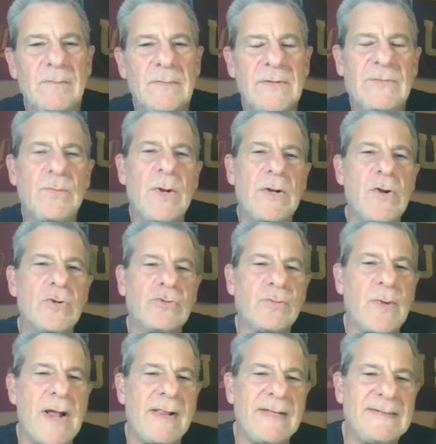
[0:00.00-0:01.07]
This is what Coach
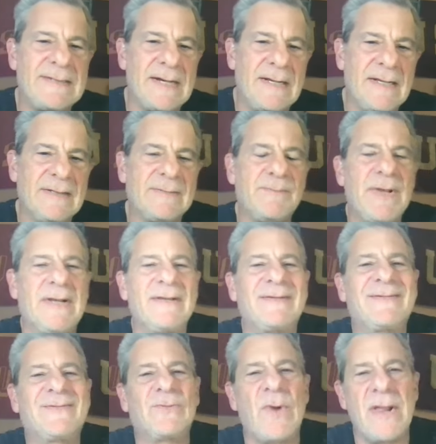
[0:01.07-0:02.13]
Riley said his
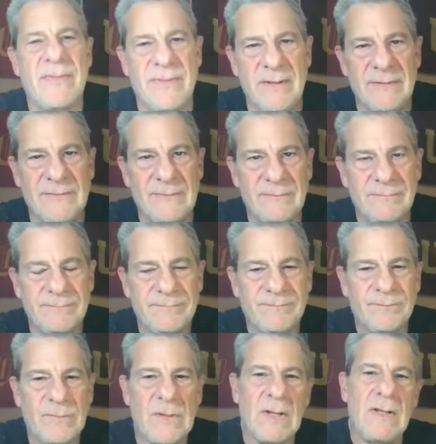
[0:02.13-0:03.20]
biggest strength is.
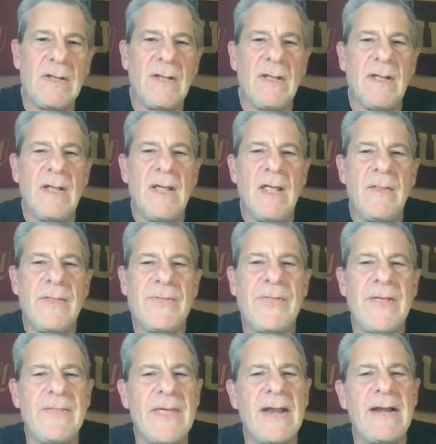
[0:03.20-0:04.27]

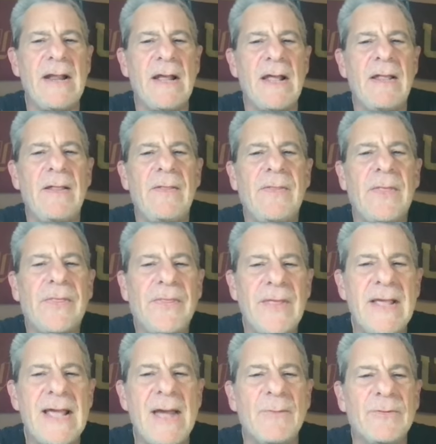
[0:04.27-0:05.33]
The
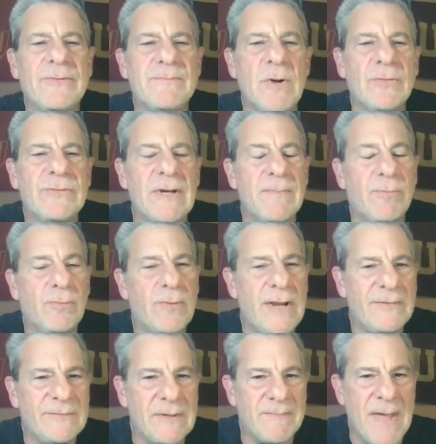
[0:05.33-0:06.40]
thing I was most
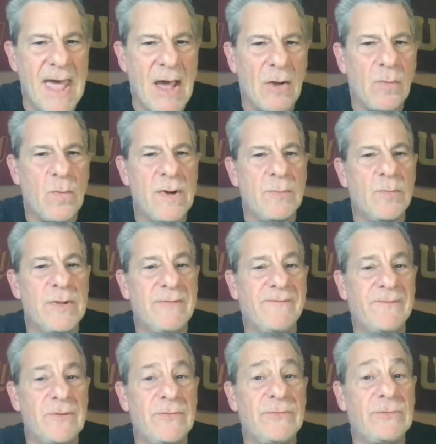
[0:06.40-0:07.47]
impressed about when we
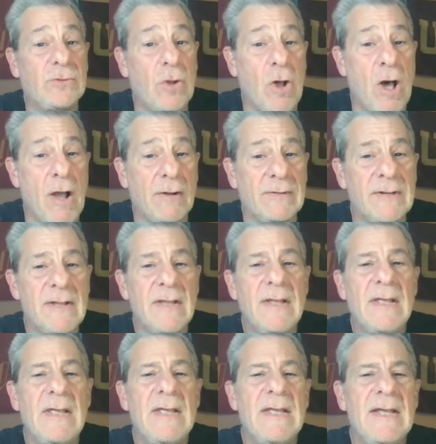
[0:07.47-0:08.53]
first talked
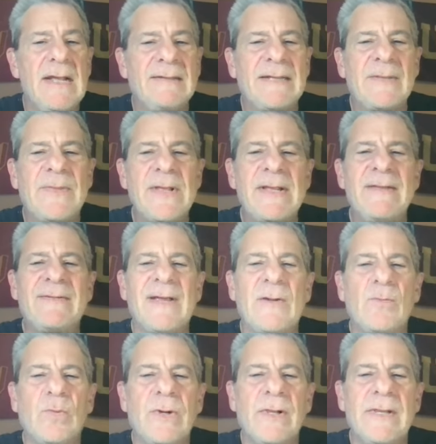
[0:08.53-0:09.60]
is I think he's
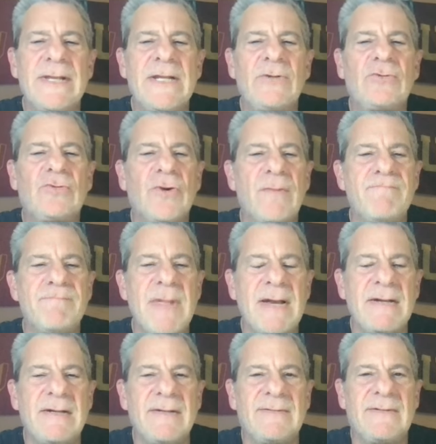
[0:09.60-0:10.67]
a really
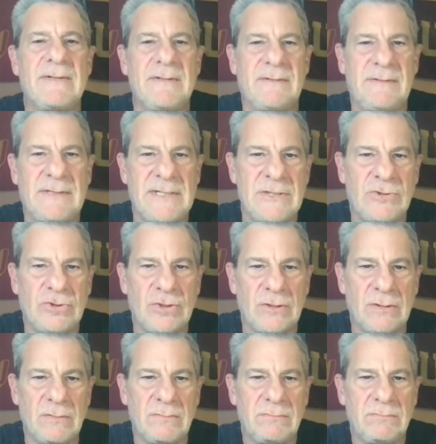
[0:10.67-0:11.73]
tremendous
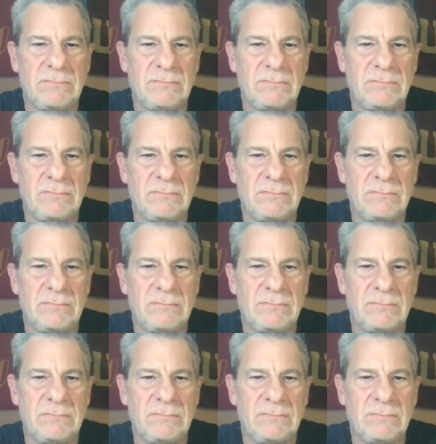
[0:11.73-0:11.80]
teacher.